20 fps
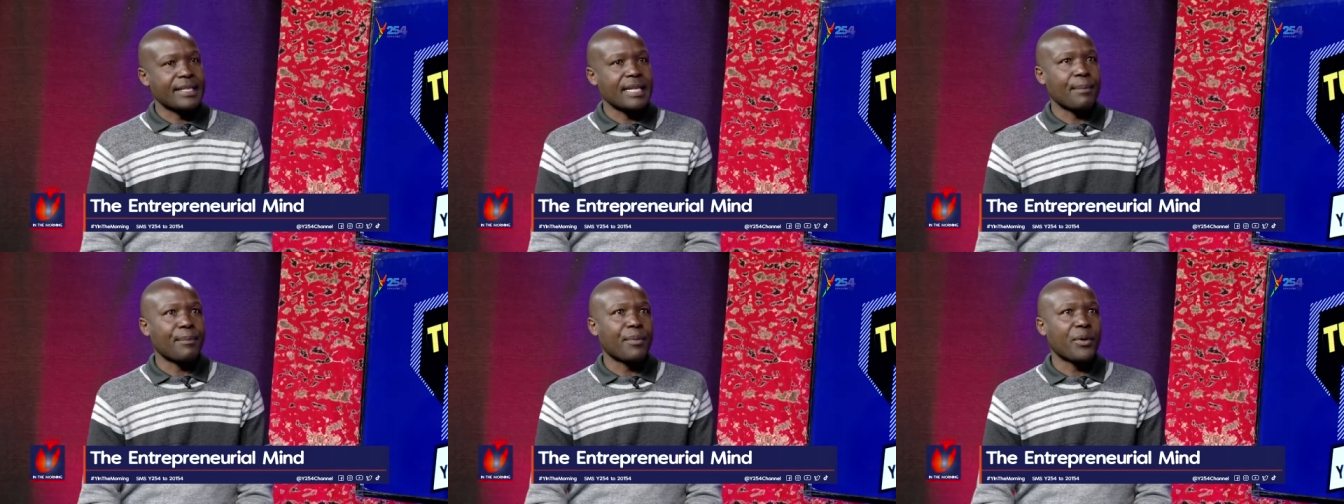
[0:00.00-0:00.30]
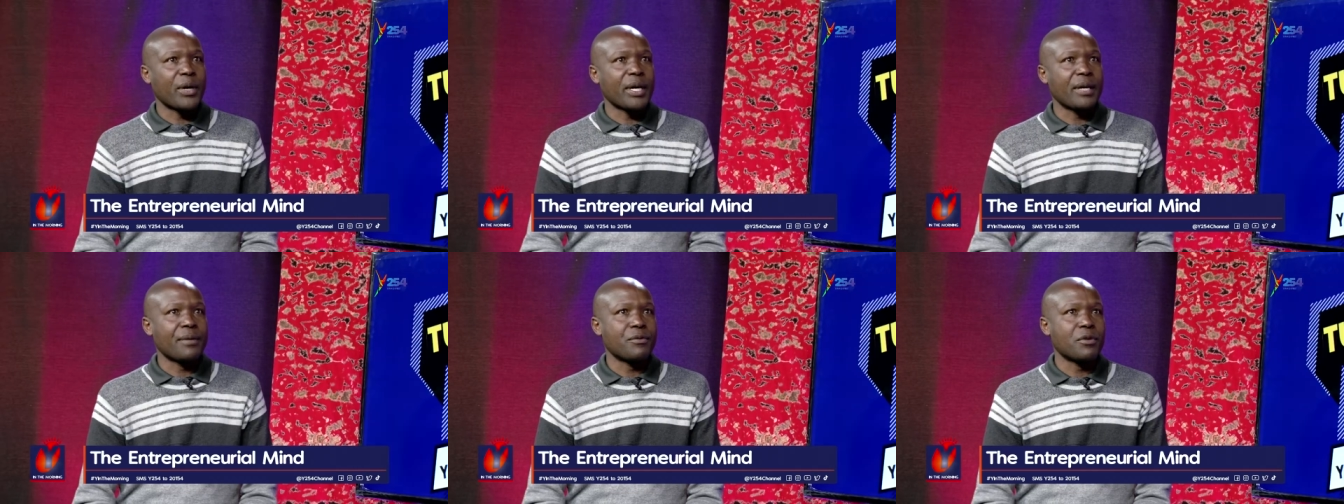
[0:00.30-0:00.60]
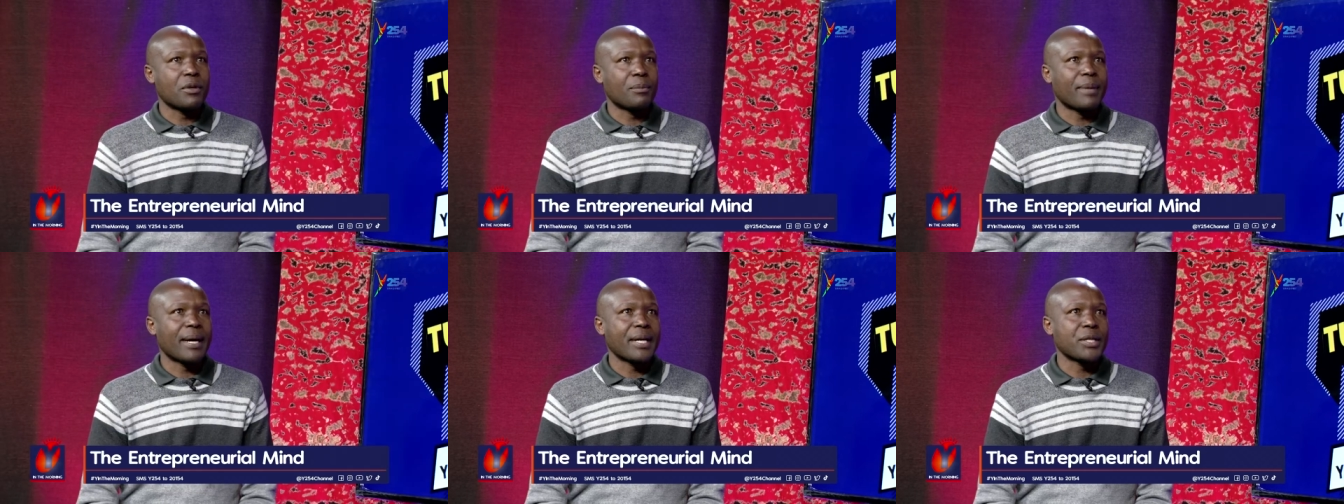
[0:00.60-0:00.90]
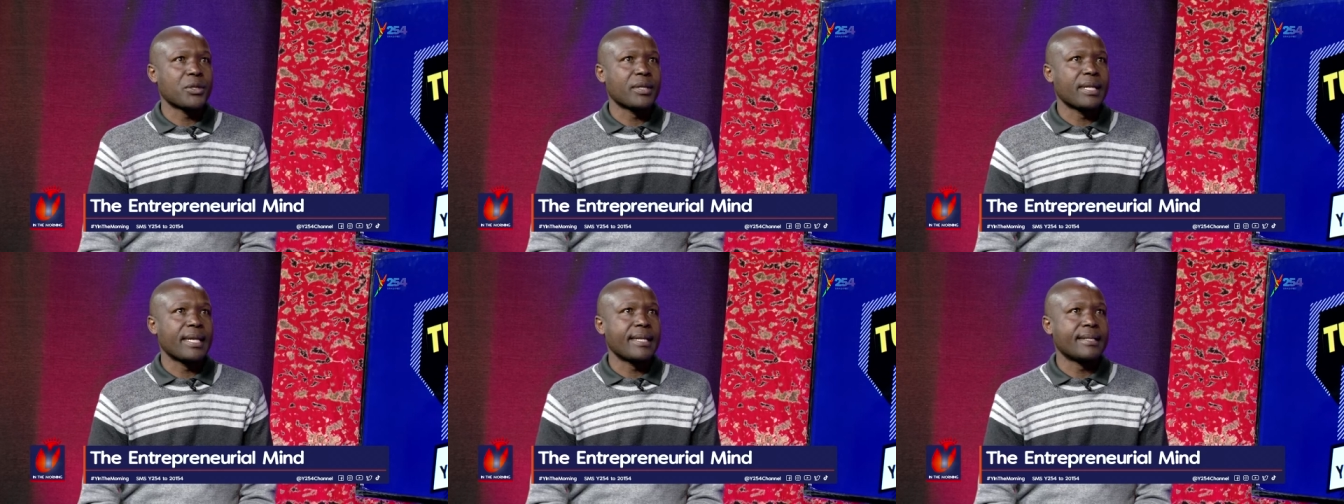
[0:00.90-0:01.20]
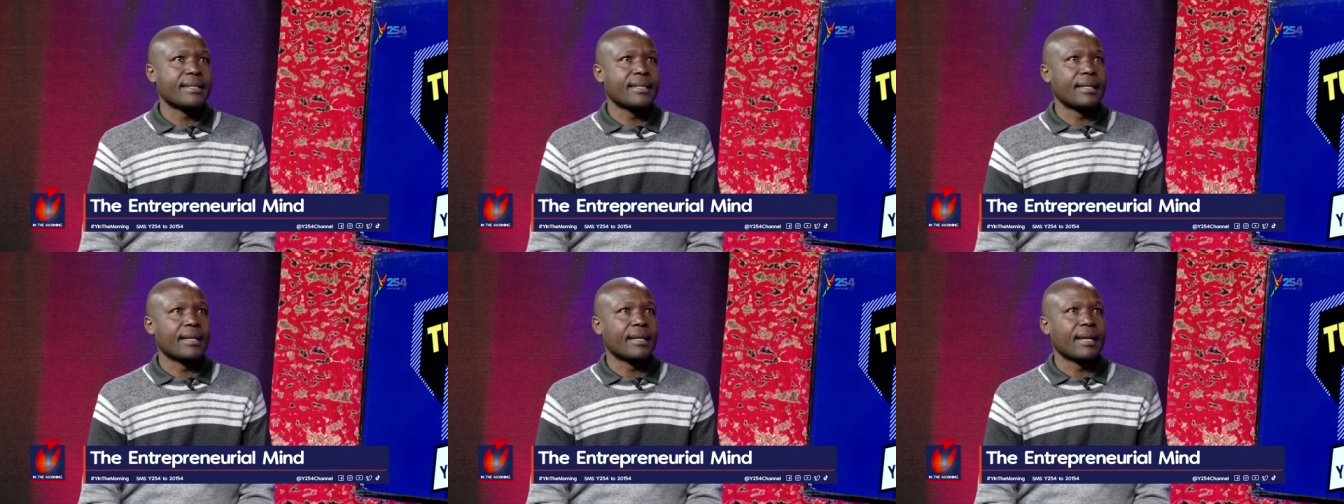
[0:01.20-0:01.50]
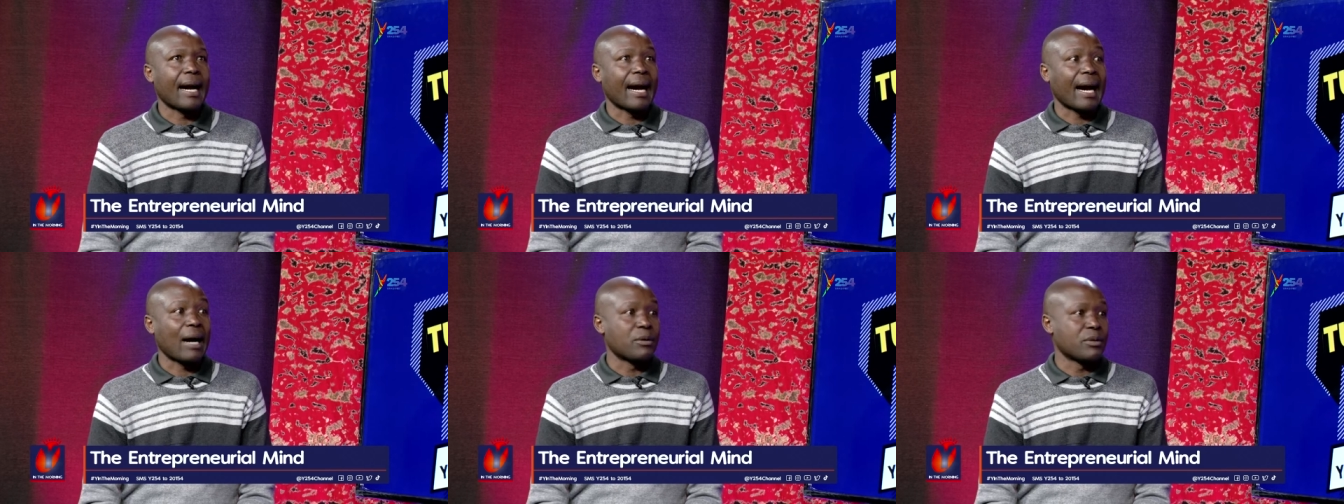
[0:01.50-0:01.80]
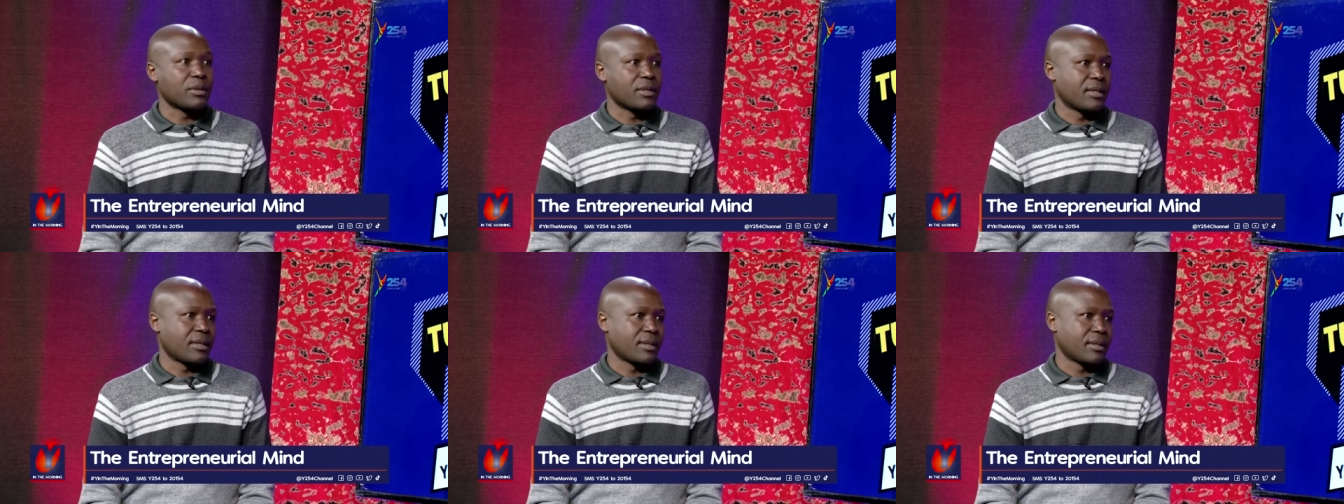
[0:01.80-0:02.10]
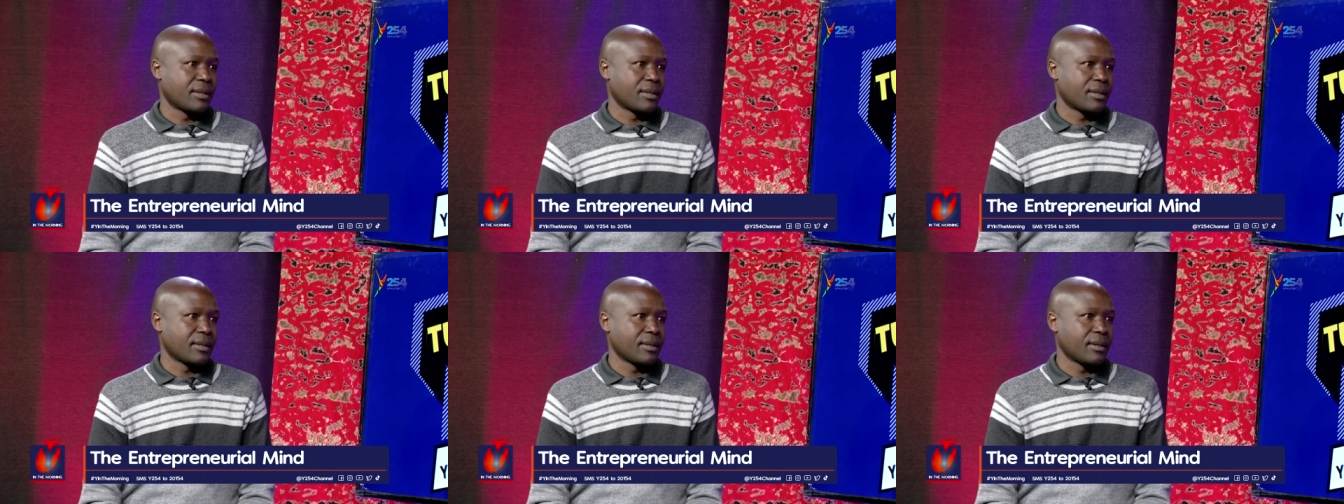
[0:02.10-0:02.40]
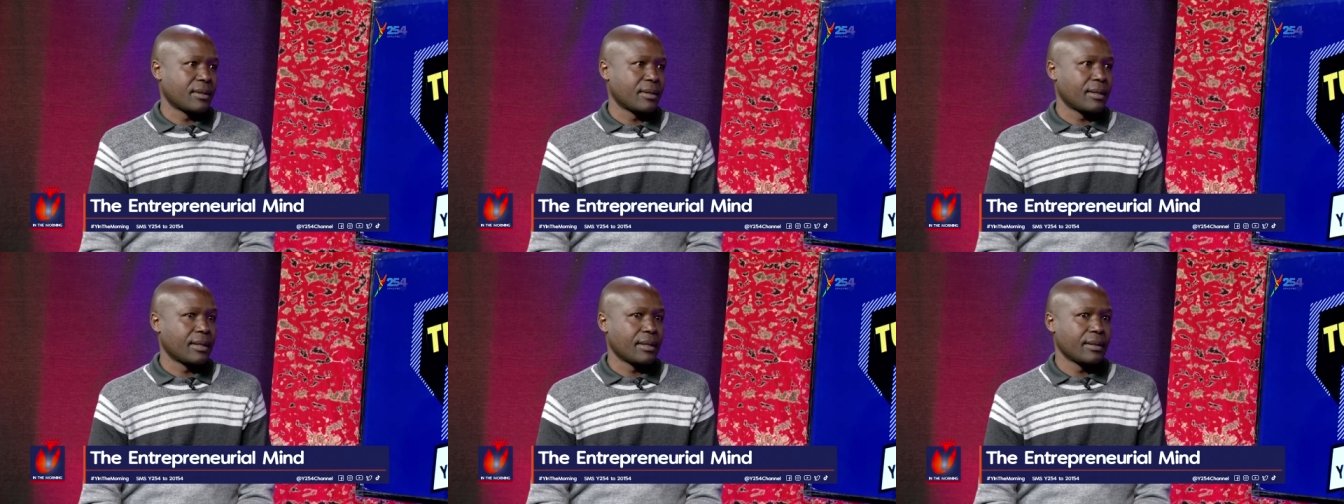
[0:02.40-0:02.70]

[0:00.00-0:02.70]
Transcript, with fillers: example, if your passion is in accounts, mm-hmm.